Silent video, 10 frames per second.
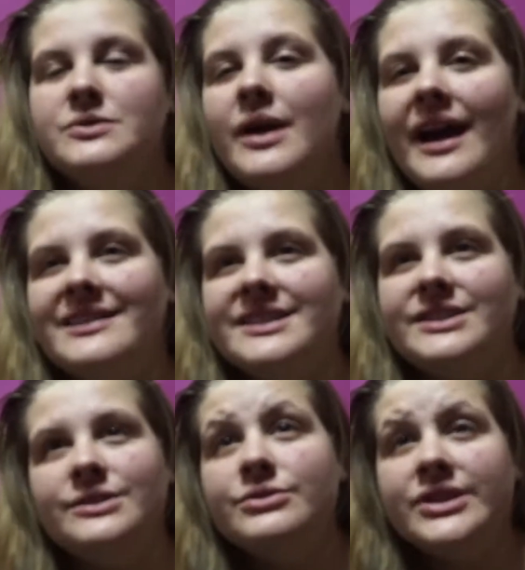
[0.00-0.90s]
has a
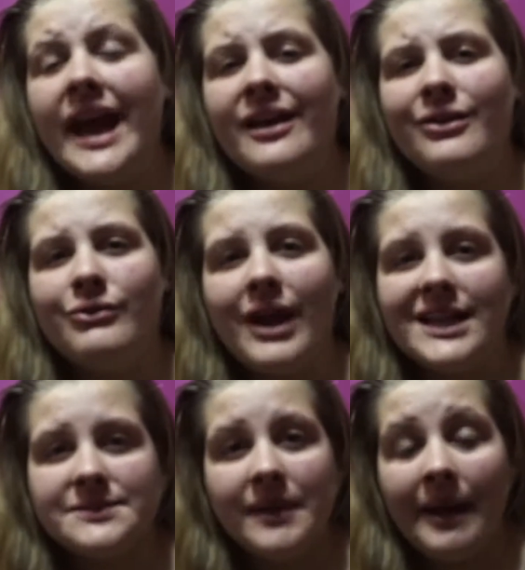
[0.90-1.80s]
new channel, you
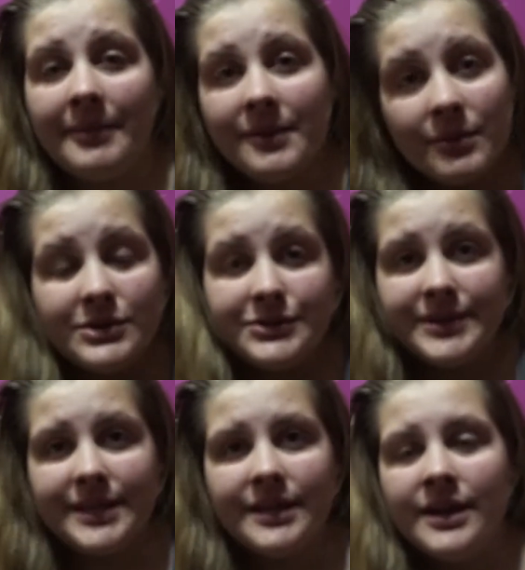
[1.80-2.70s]
guys are probably
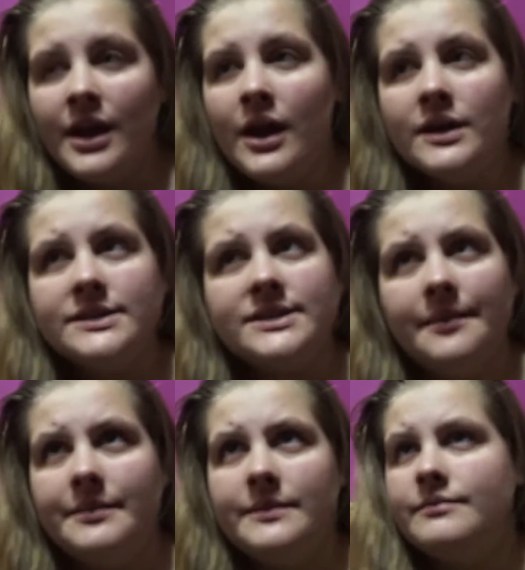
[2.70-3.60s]
wondering
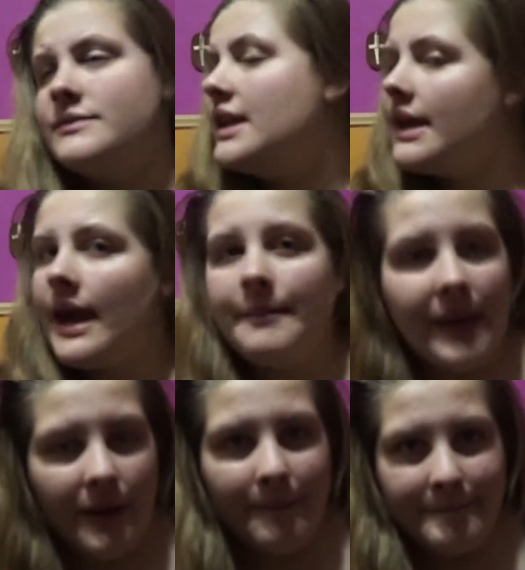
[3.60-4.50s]
something
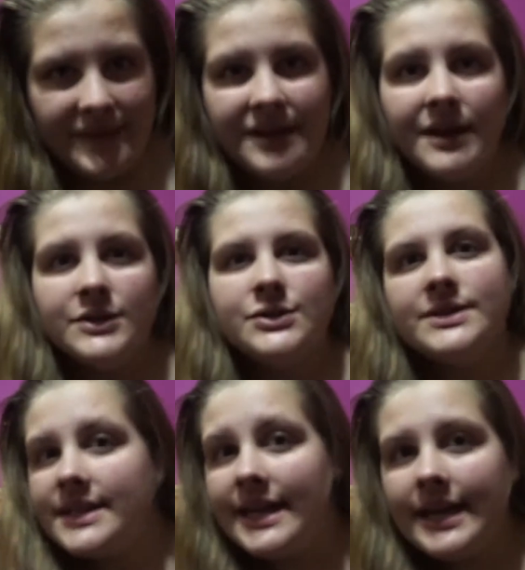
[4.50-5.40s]
about me. So
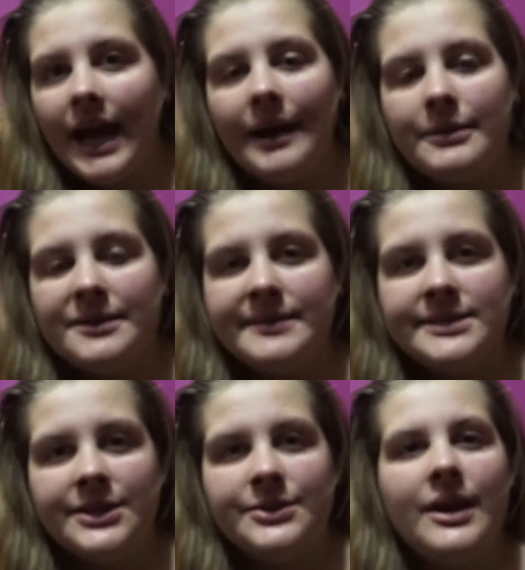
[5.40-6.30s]
today I'm going to be
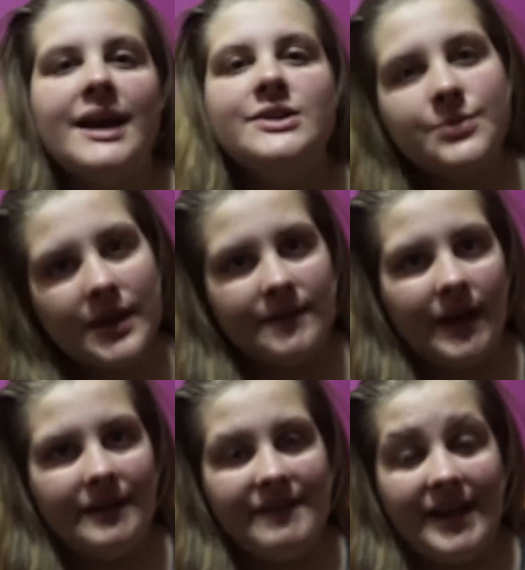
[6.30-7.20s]
telling you guys
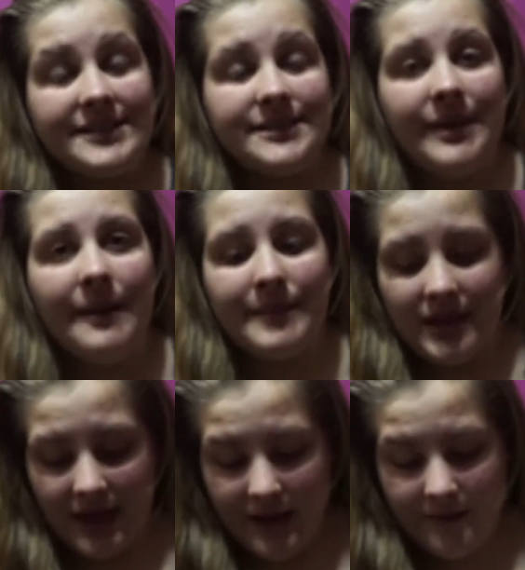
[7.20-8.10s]
25 facts about
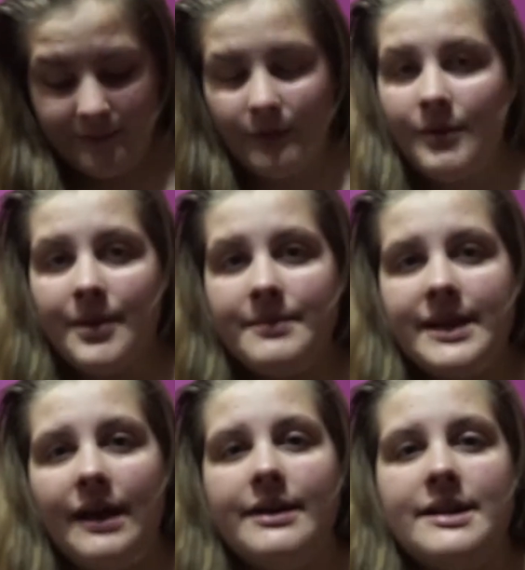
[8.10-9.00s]
me. I have wrote them
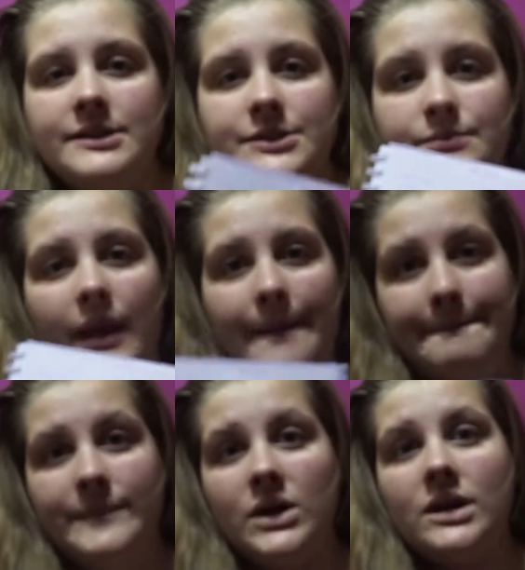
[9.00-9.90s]
down into my
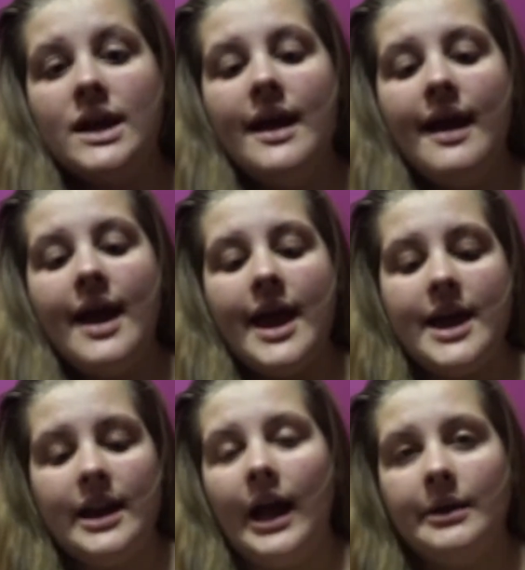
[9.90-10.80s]
book
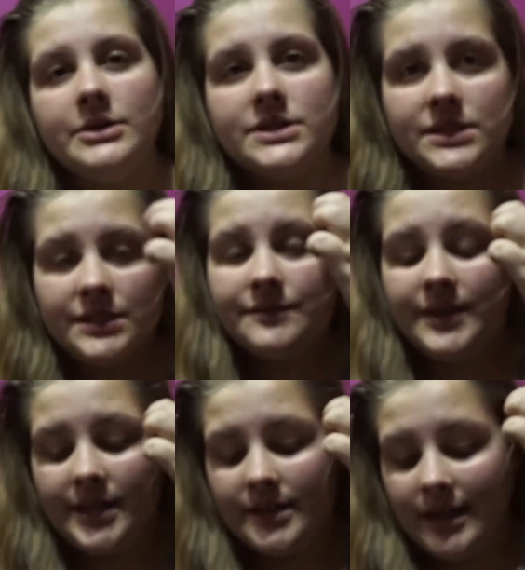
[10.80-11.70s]
and I'm just going to
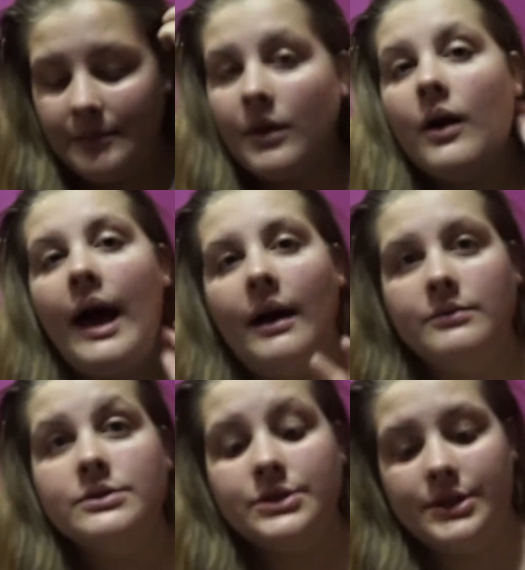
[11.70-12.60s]
read them
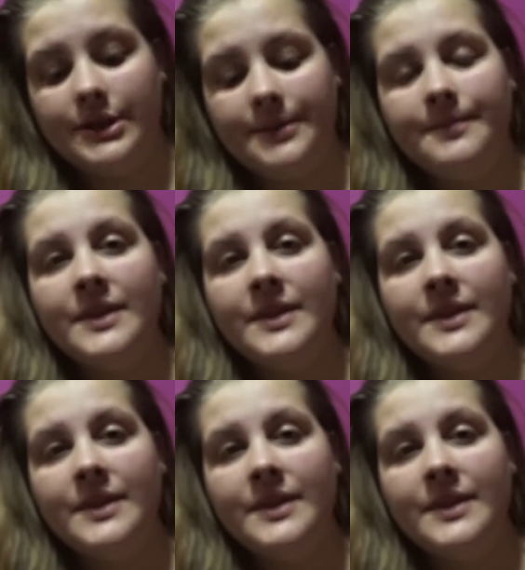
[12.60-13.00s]
out to you.